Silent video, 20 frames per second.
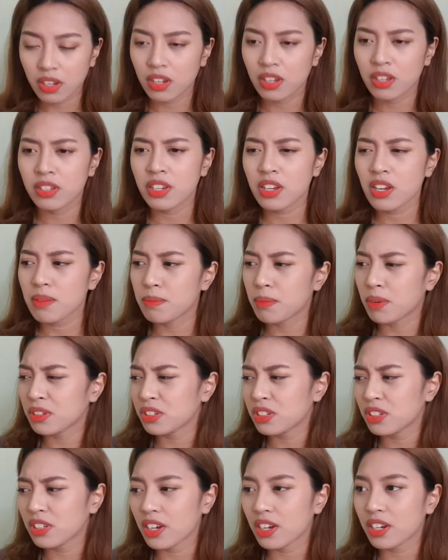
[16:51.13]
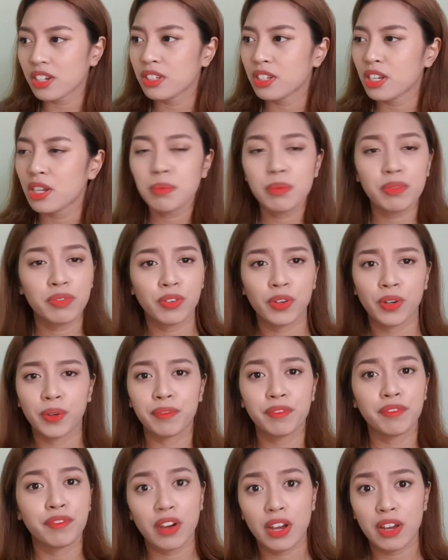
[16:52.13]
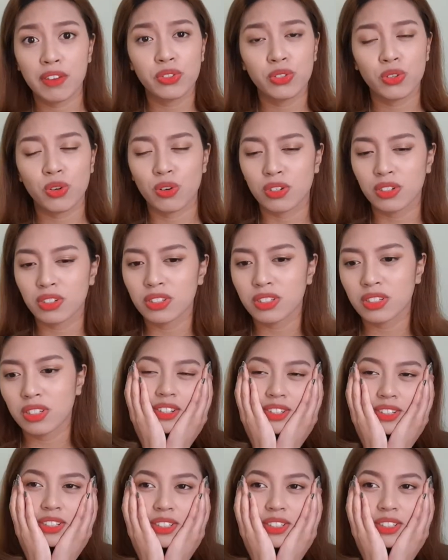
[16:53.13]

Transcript: And yeah, MONSTA X, they performed 5 songs.